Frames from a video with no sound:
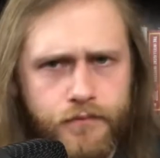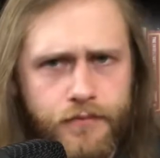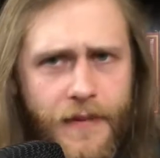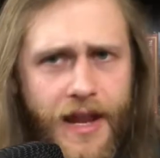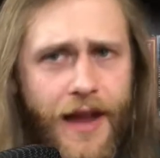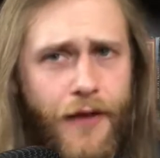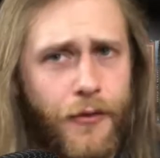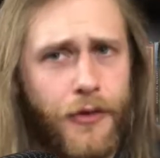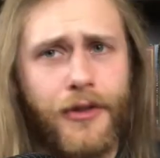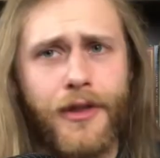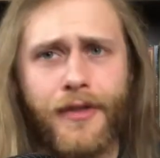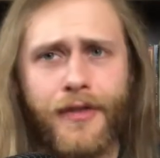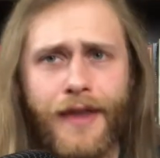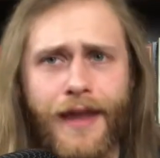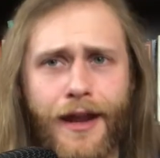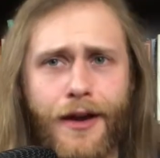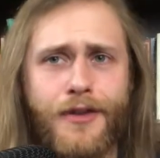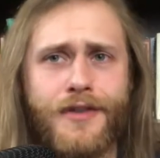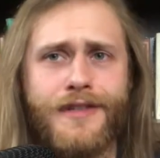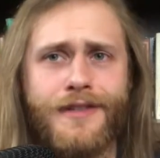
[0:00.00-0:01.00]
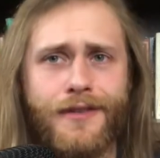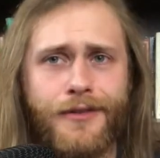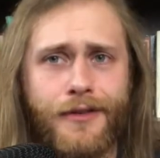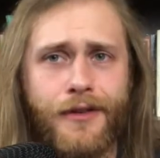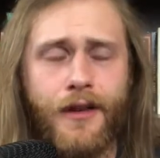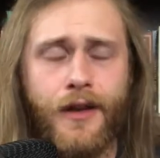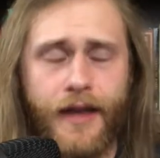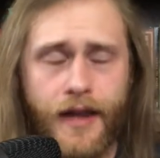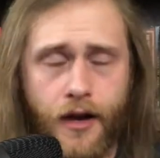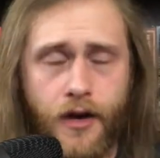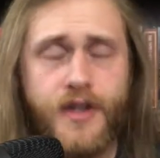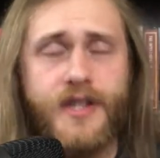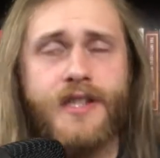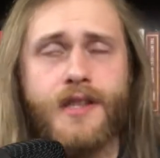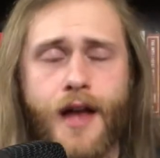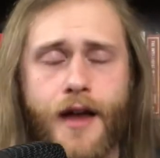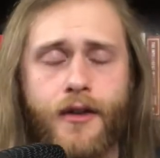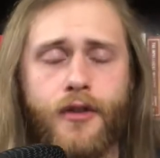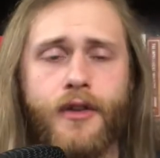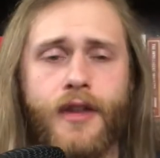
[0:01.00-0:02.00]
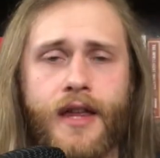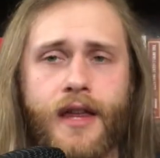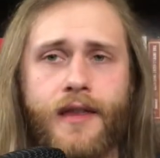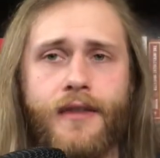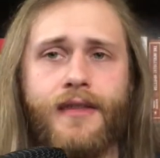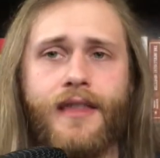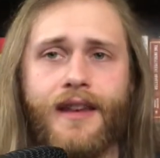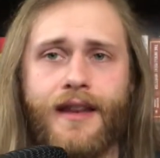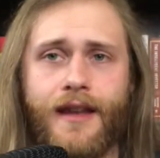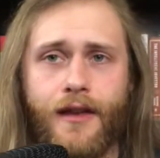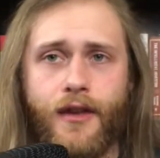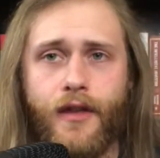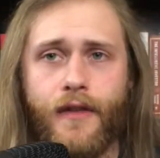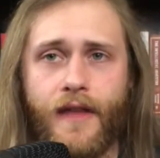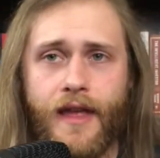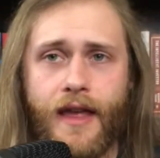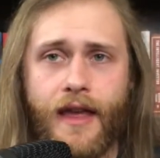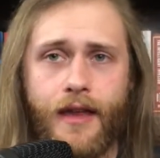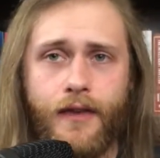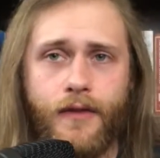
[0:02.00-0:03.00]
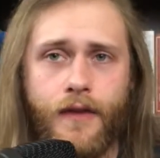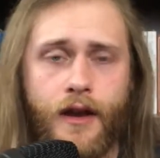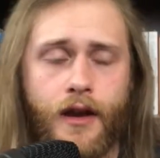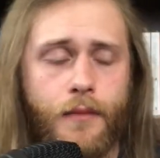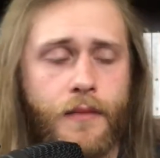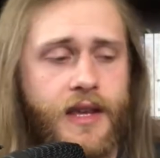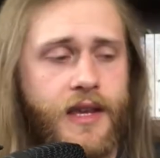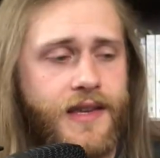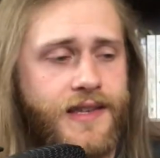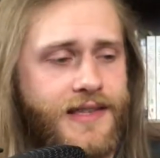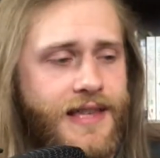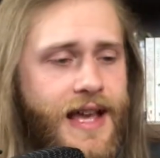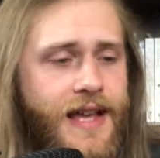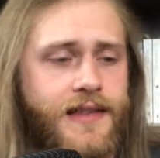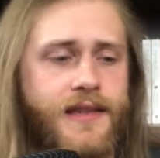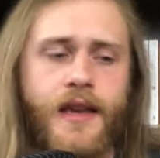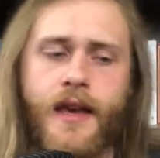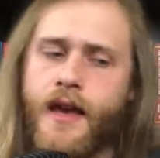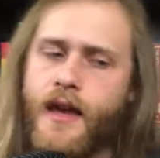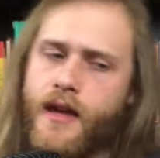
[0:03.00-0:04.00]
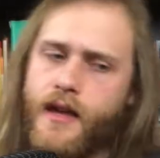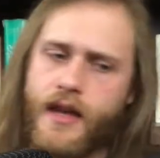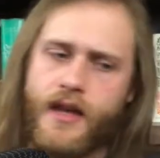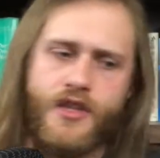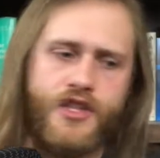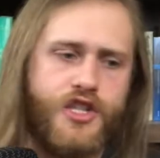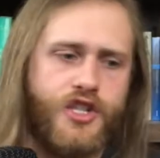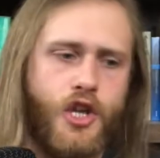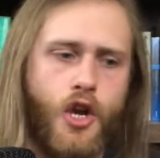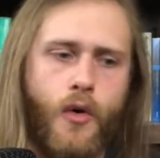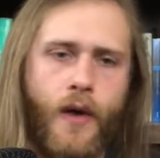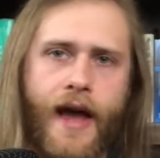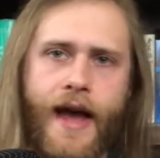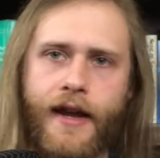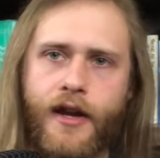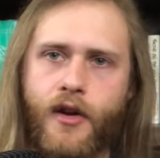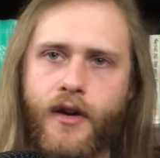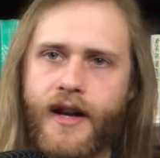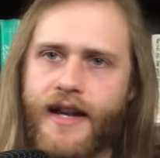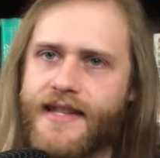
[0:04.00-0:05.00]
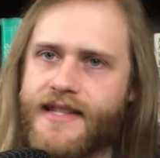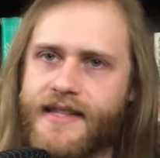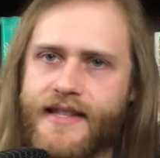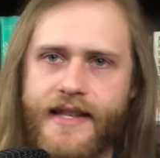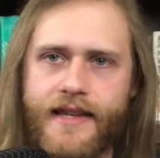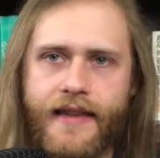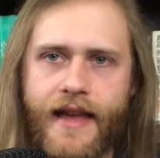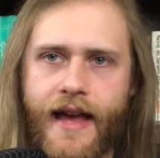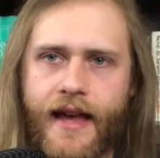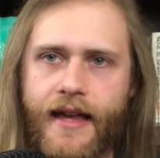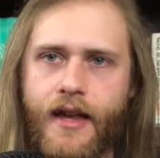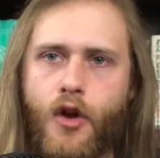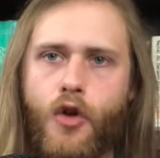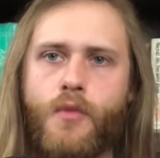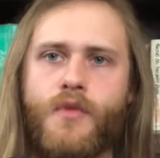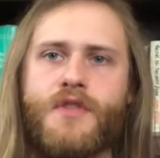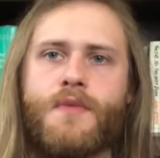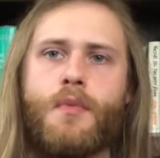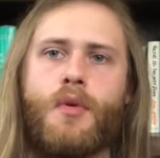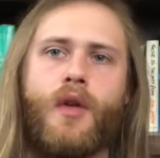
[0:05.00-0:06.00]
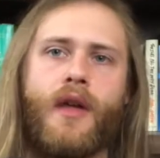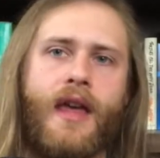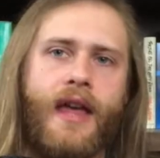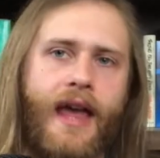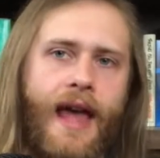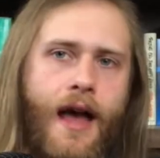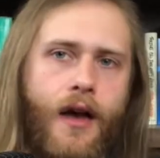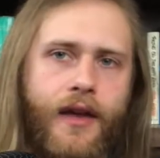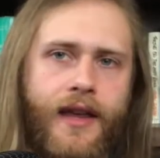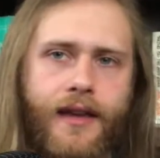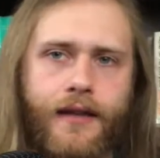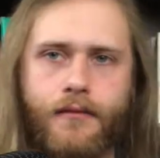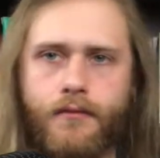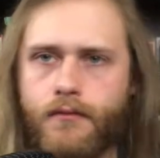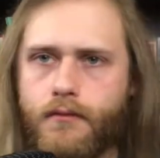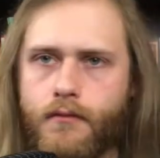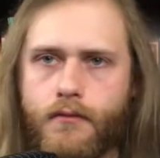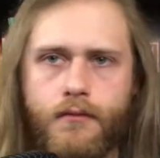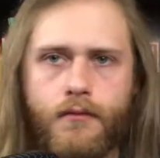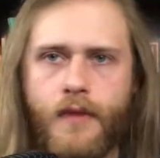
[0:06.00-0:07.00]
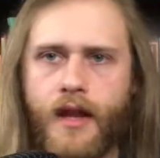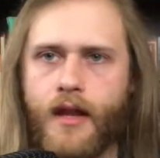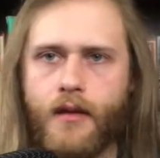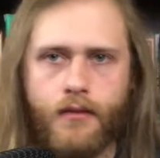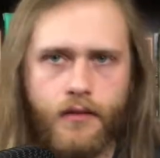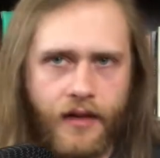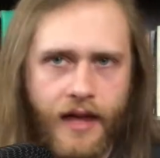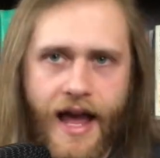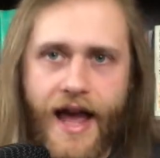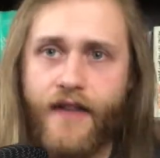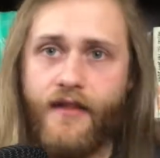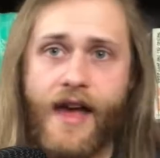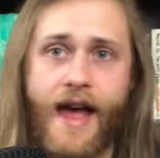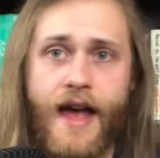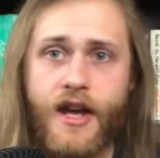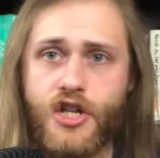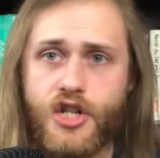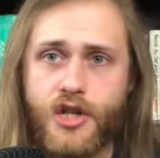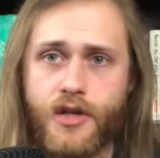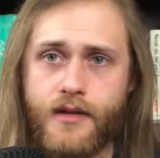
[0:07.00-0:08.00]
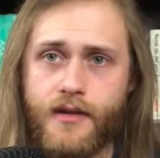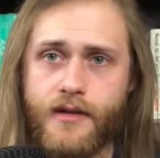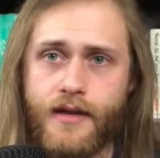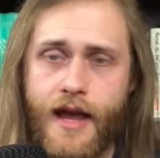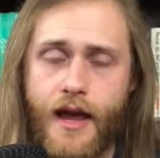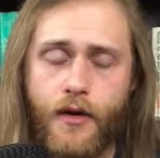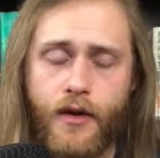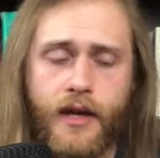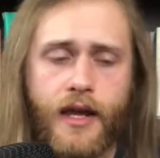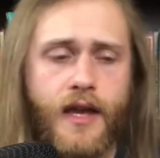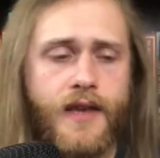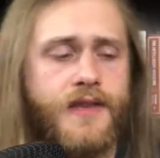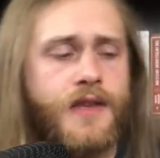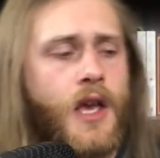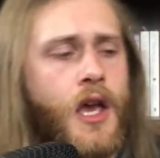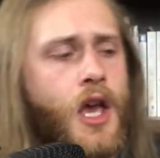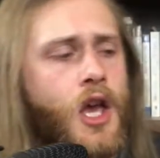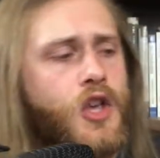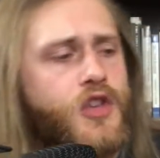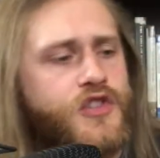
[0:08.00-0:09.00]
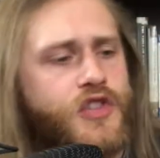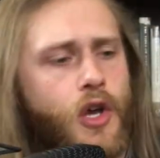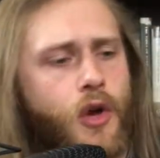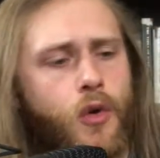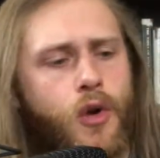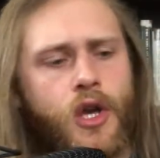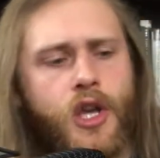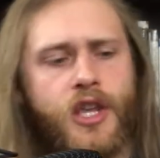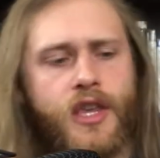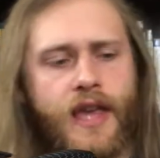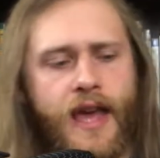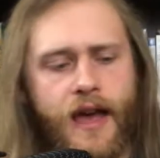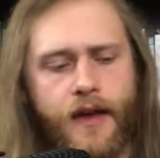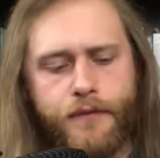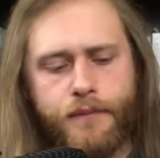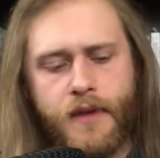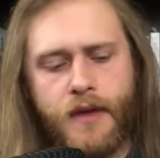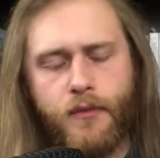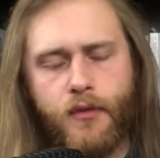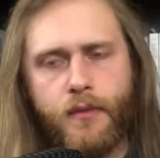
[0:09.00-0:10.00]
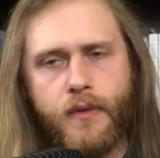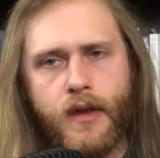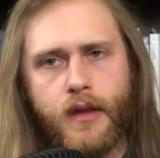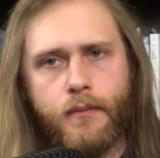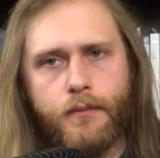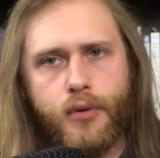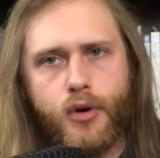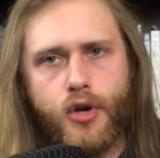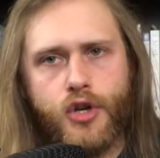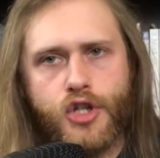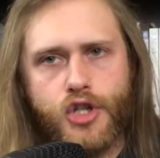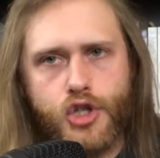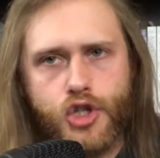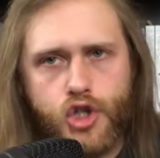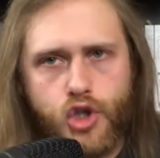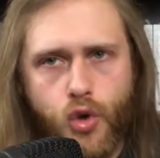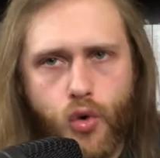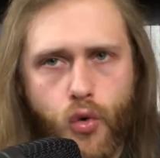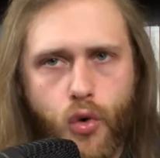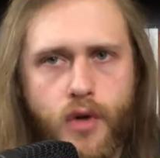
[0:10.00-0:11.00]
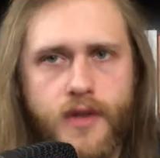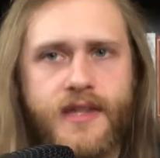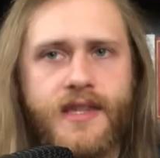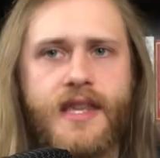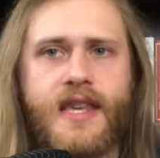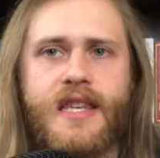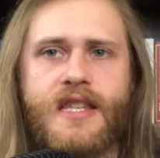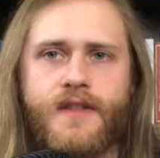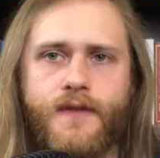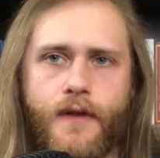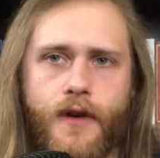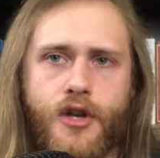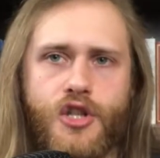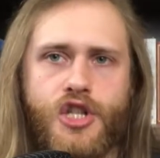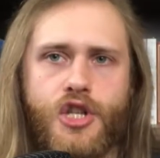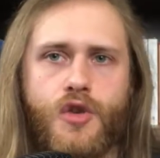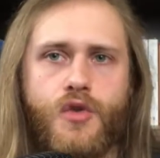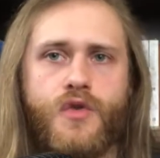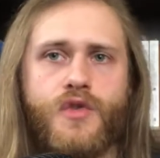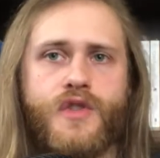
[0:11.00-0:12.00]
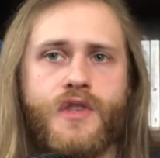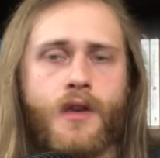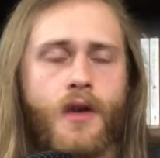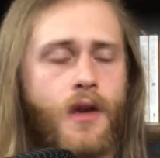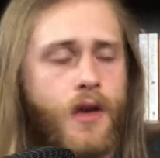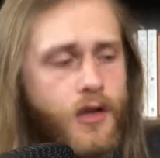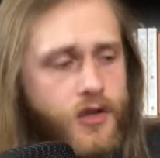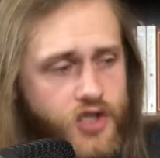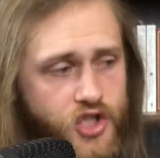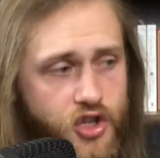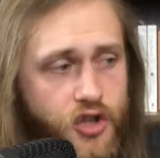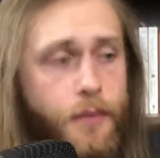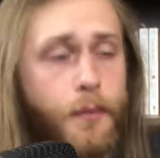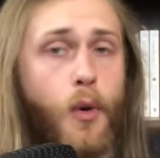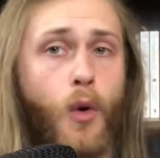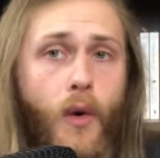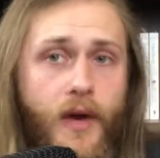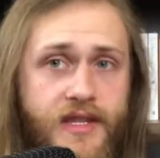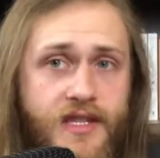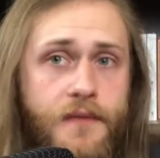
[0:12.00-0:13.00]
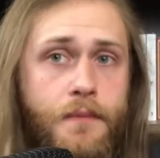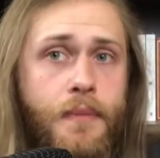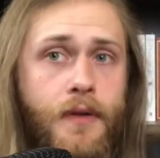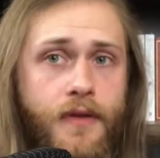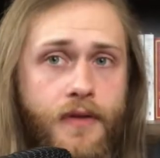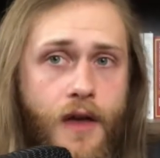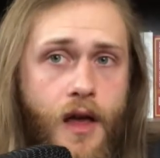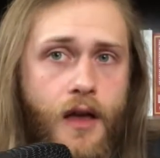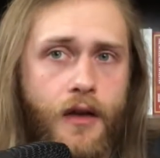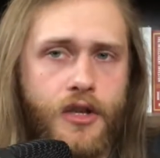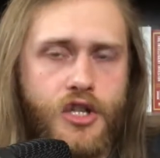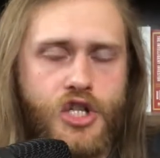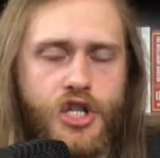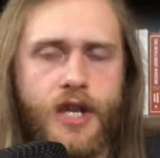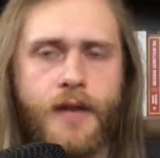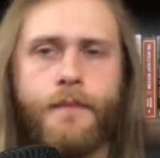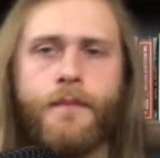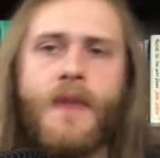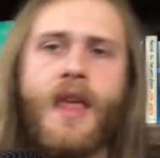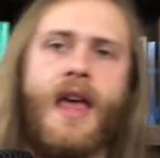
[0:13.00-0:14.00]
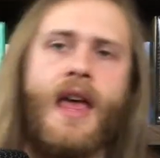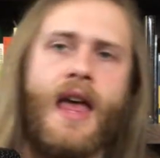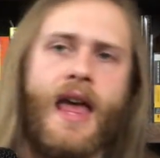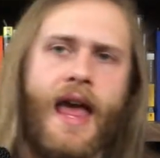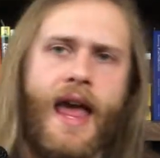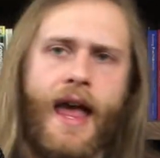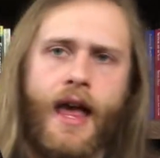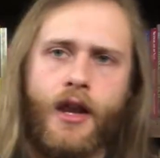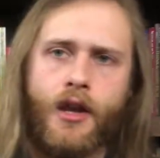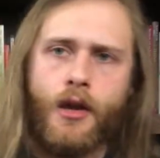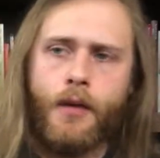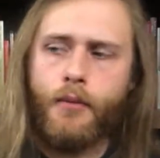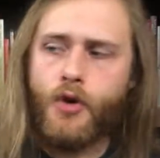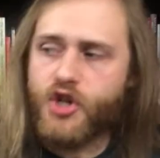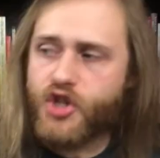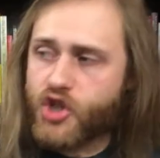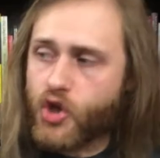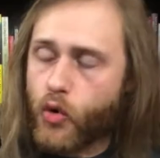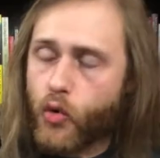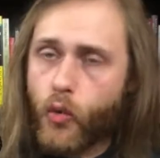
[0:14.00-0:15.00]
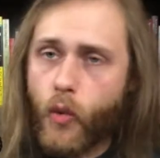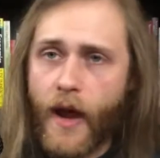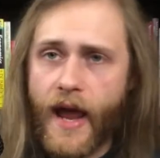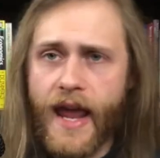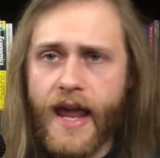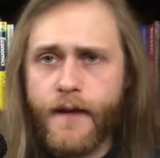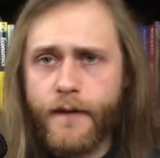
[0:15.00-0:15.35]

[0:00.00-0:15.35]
I really think Aristotle hit the nail on the head there, because that is so accurate. I see that almost playing out in live action nowadays. So you have people being pushed towards these virtues to the point of pathology, and pushed away